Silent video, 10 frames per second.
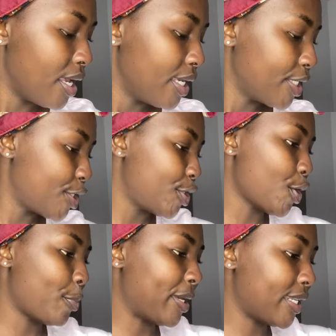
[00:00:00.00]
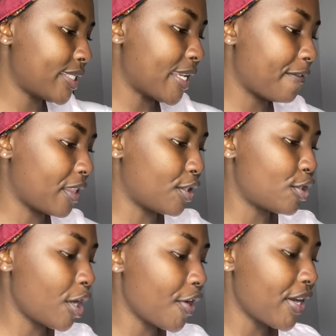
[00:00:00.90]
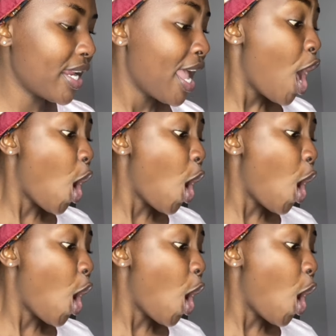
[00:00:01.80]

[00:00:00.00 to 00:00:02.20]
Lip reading: So better safe than sorry.